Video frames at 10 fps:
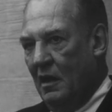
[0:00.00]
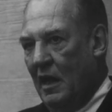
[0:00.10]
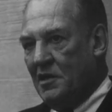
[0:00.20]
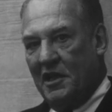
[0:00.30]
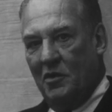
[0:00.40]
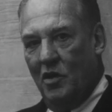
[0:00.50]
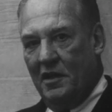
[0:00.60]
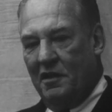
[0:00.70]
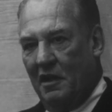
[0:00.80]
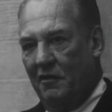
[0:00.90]
I'll say
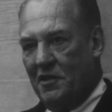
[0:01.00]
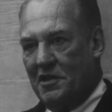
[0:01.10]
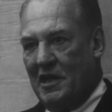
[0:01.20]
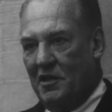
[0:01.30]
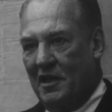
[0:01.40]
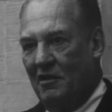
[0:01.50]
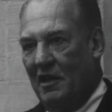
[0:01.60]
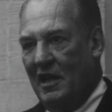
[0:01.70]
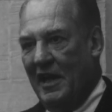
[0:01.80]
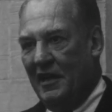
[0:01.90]
one thing for South
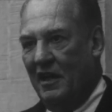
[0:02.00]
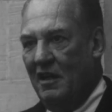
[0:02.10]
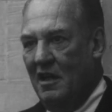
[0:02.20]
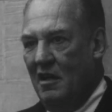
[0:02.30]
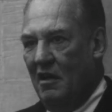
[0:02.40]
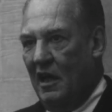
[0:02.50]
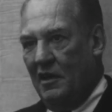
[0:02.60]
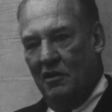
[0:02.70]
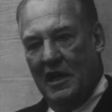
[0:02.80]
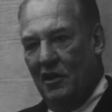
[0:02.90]
Carolina I
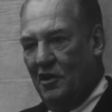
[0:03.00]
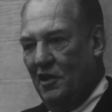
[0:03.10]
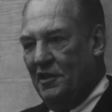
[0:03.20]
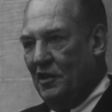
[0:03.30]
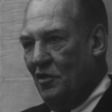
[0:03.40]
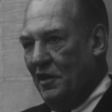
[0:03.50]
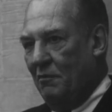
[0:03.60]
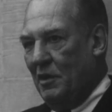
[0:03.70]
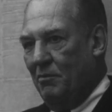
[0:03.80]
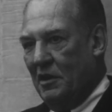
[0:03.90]
don't know how good they're going
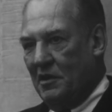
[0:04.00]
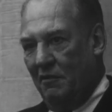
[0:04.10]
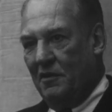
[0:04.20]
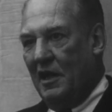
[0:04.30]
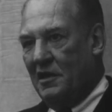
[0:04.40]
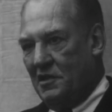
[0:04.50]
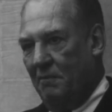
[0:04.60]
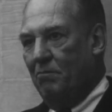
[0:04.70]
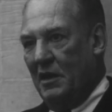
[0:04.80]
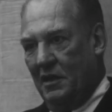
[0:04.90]
to be, but they've got
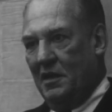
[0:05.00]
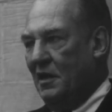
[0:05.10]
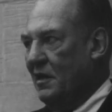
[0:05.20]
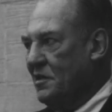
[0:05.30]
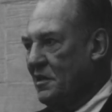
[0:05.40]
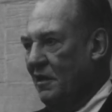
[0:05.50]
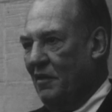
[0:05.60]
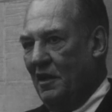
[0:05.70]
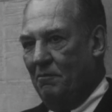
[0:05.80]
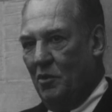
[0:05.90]
some big kids. They've
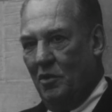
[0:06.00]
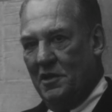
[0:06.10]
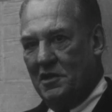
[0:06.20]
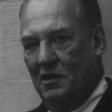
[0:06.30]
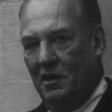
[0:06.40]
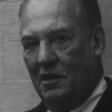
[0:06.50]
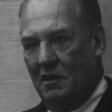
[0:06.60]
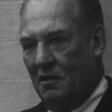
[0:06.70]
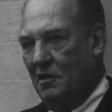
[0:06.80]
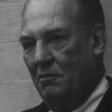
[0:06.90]
got boys look
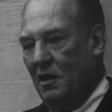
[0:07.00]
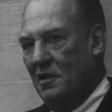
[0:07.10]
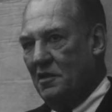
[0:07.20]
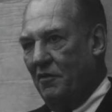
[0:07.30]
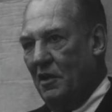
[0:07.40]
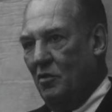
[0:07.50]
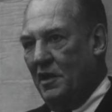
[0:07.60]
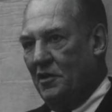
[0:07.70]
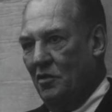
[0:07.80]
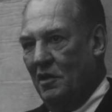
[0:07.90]
to me as if they
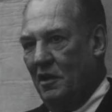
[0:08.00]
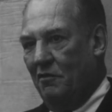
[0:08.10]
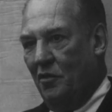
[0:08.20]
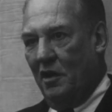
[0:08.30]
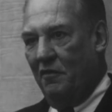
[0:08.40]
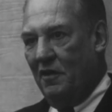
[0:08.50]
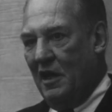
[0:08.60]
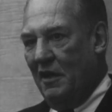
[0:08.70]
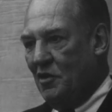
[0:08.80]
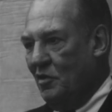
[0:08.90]
weigh 245,
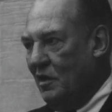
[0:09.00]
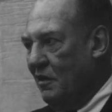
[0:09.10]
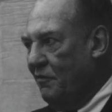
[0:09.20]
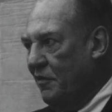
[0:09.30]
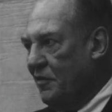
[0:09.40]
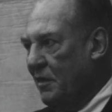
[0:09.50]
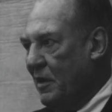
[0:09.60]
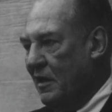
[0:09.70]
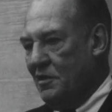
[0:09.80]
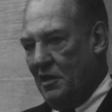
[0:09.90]
250
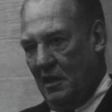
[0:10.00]
pounds.